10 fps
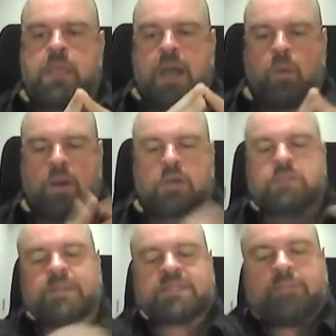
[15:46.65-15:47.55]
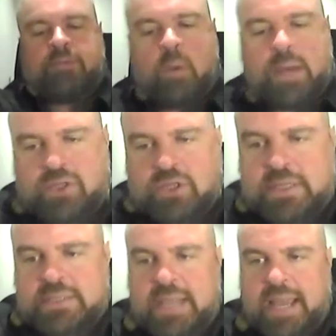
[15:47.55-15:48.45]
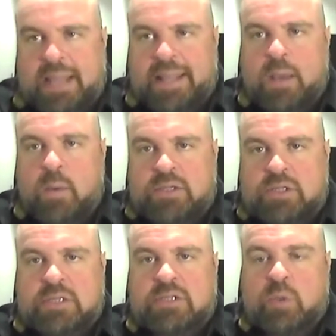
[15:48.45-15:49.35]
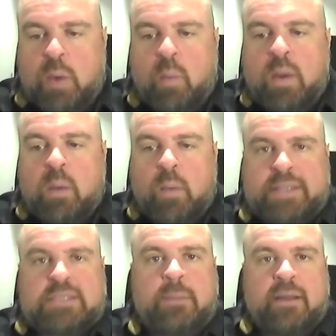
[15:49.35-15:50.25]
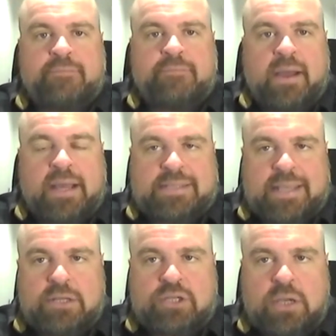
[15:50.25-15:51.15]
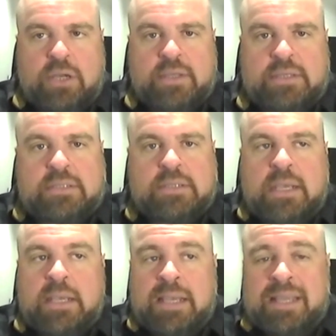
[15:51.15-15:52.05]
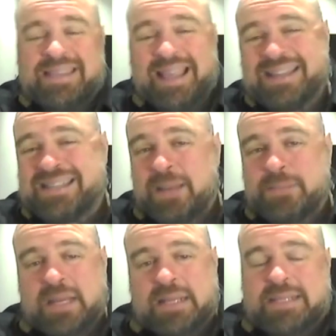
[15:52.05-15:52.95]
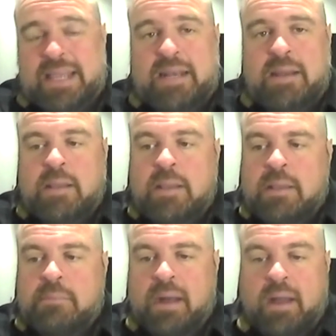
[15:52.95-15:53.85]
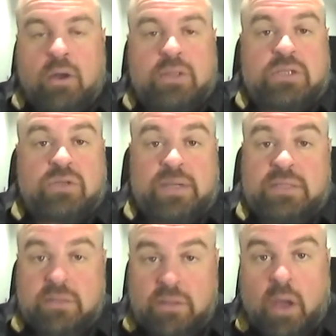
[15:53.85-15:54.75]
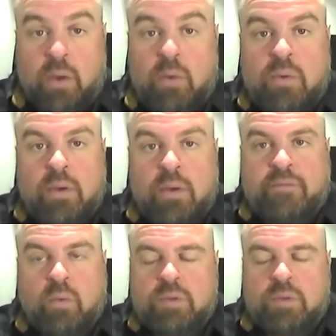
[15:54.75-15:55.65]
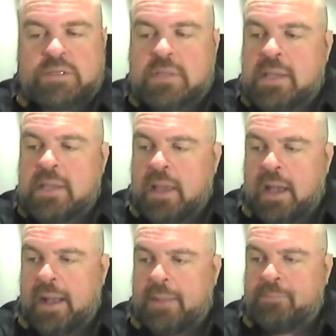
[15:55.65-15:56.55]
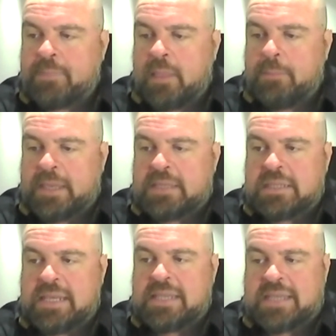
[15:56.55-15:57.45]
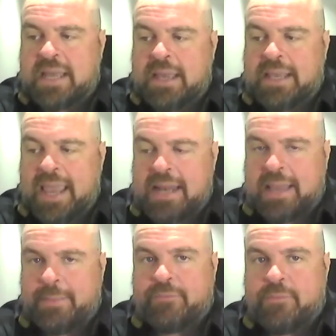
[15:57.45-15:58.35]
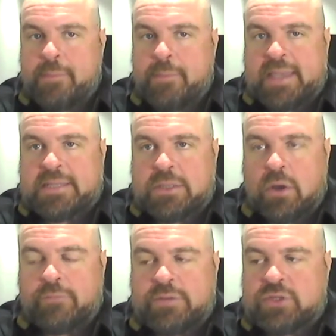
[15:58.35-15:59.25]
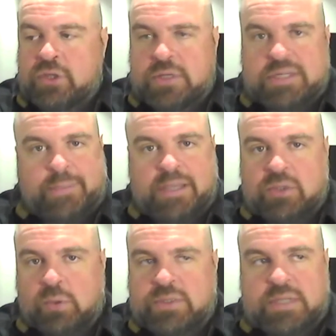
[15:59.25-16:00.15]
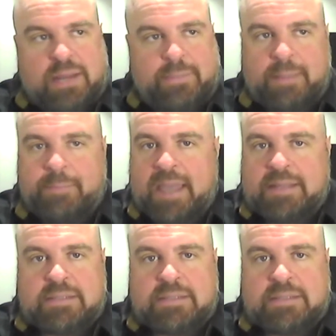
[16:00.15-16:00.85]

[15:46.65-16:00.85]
want to ask myself a question and that question is, do I want to waste my finite energy on this? Nine times out of 10, my answer is no, of course. Because the thing is, again, coming from the base of as soon as I'm exhausted, I make bad